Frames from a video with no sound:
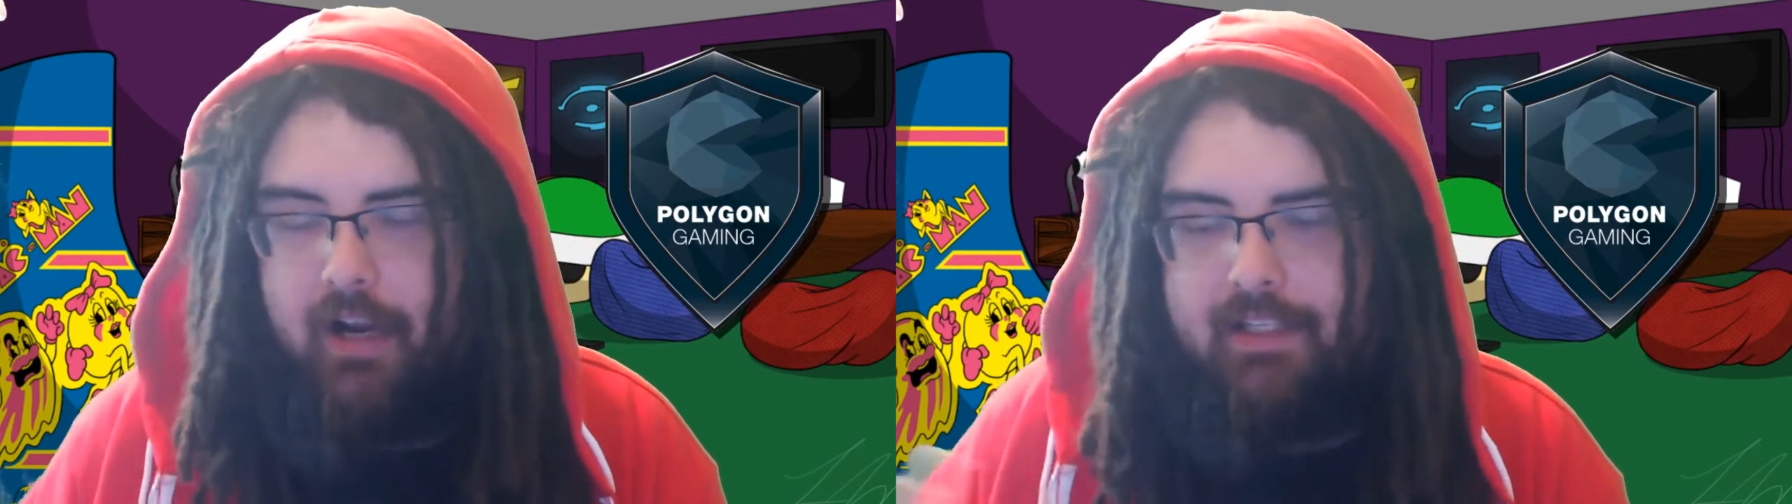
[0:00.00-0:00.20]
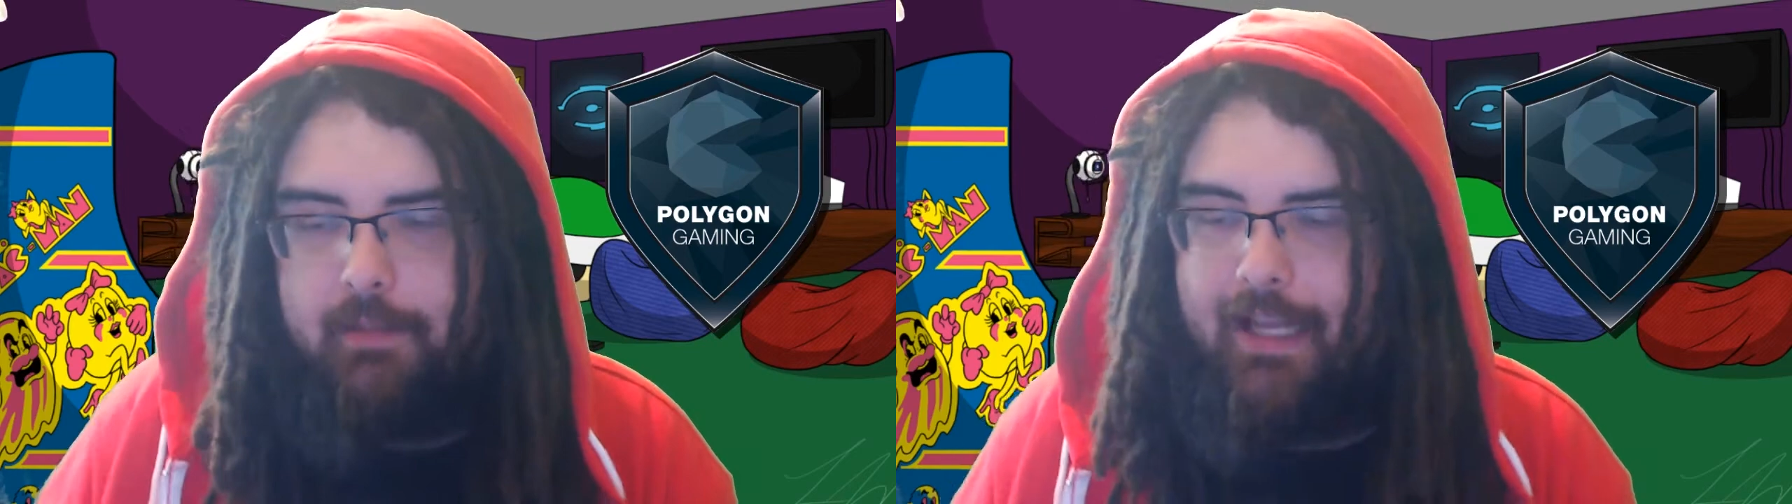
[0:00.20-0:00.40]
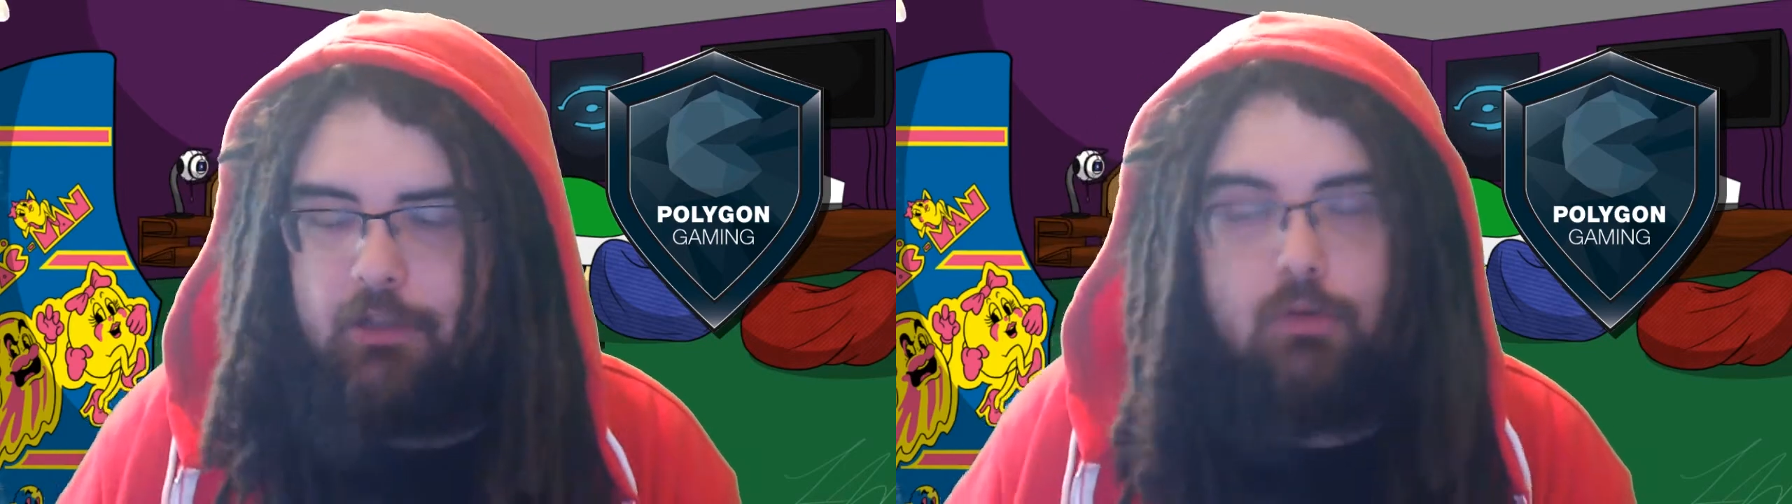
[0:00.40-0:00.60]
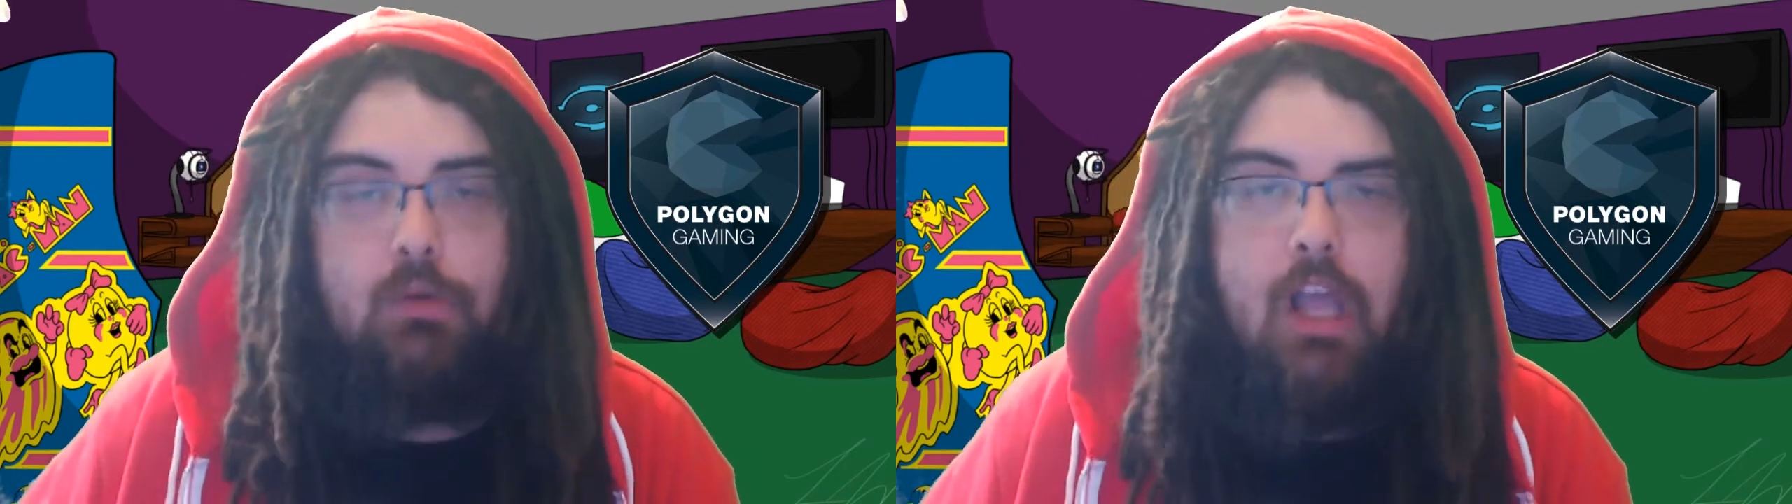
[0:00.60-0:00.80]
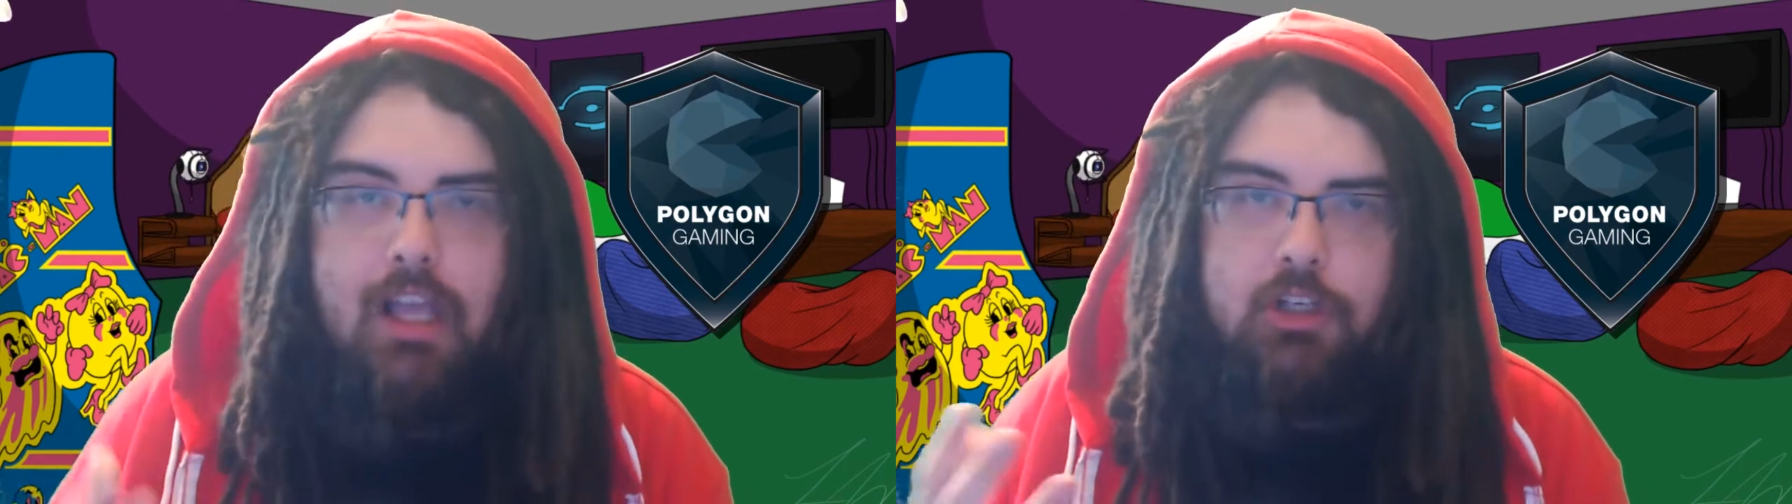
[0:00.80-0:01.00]

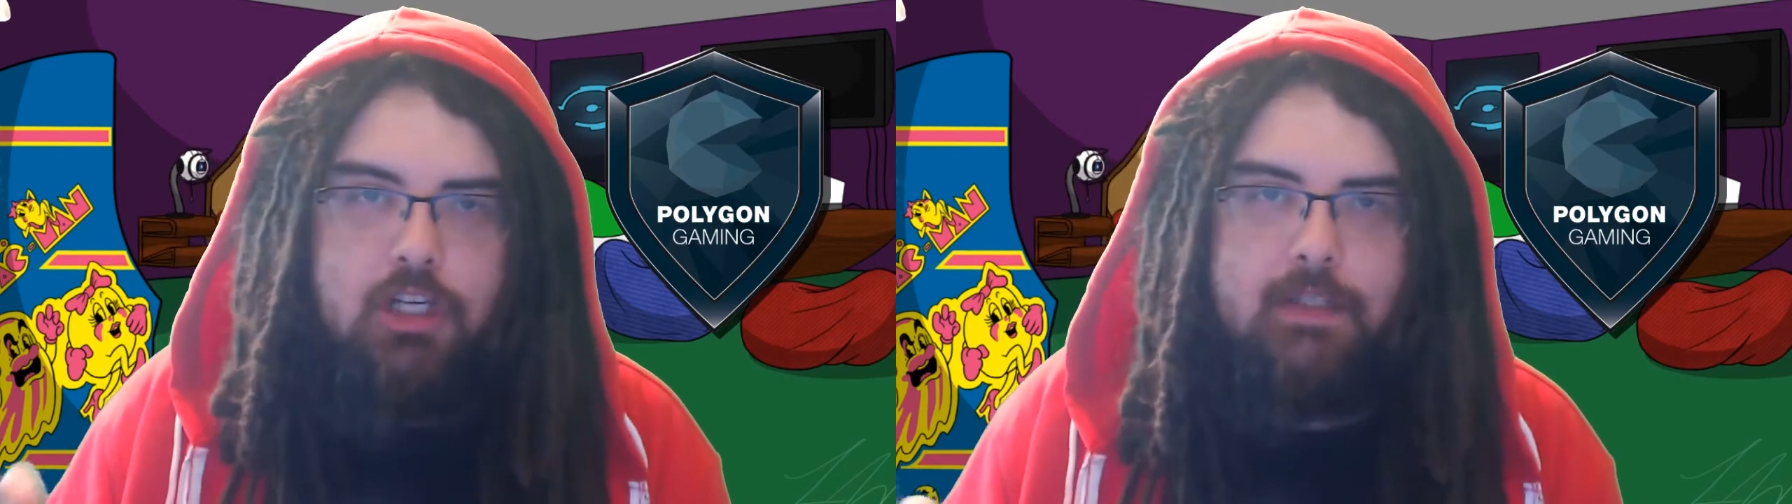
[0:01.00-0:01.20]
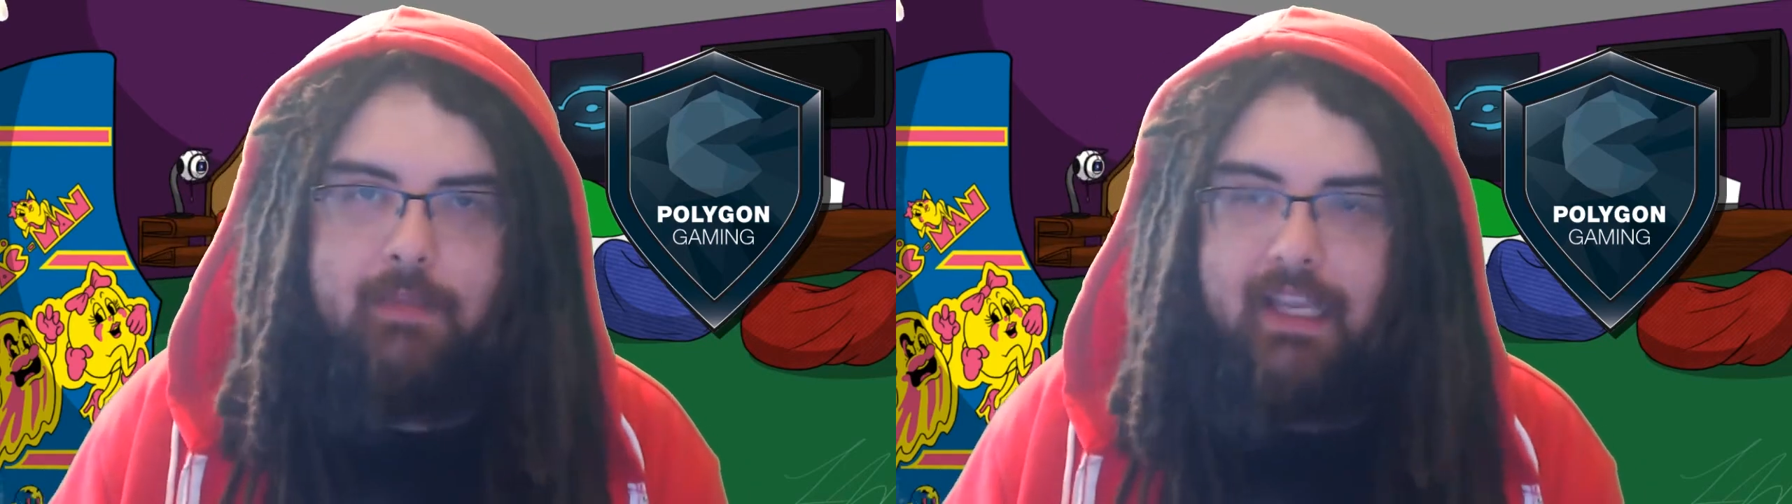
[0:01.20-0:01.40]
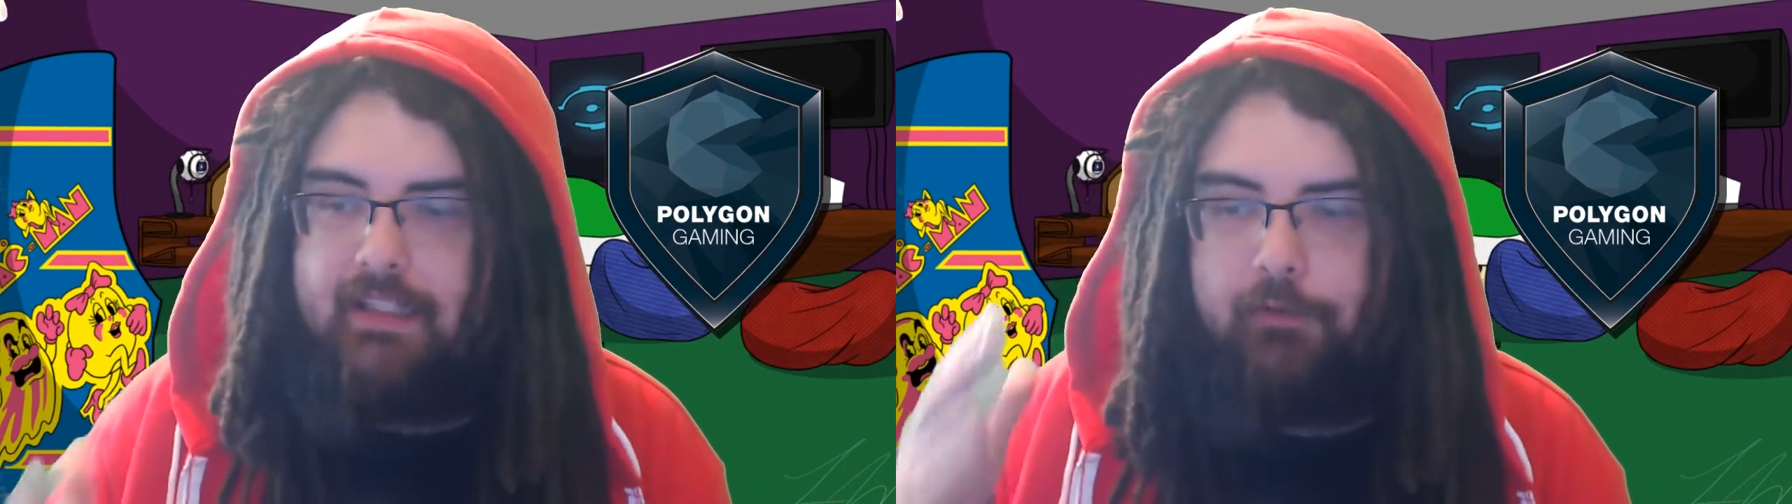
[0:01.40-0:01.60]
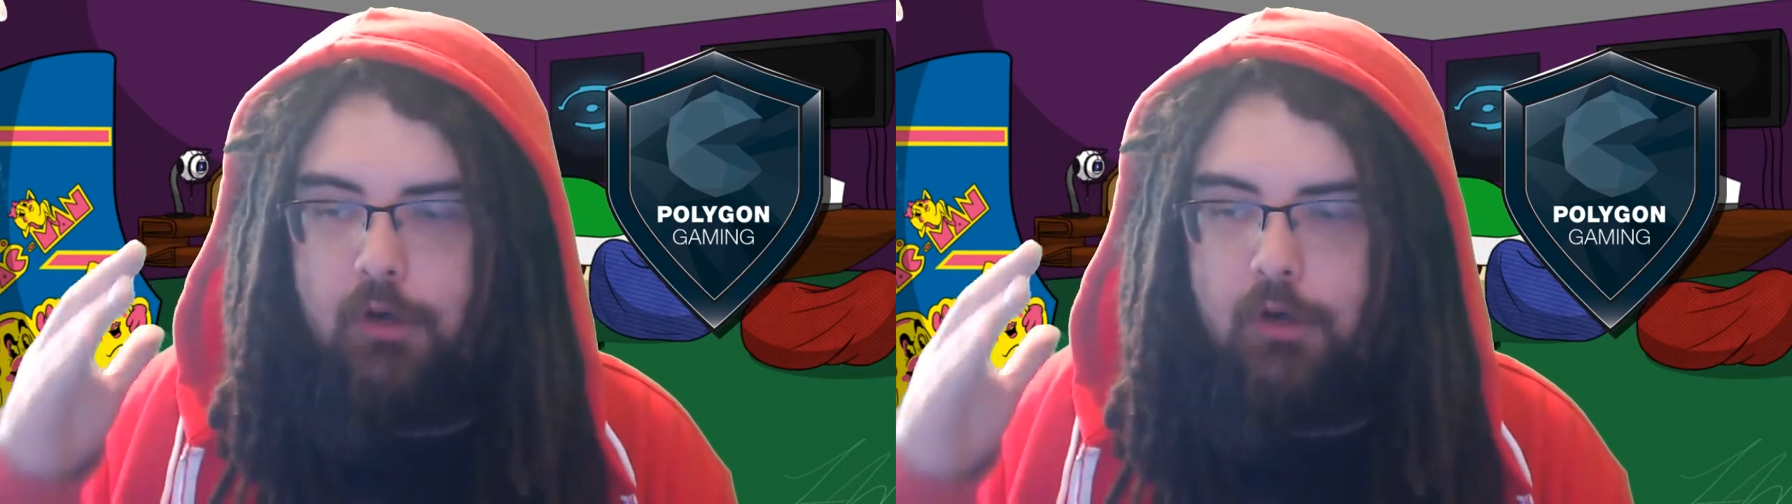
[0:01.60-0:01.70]
Asymmetrical just means if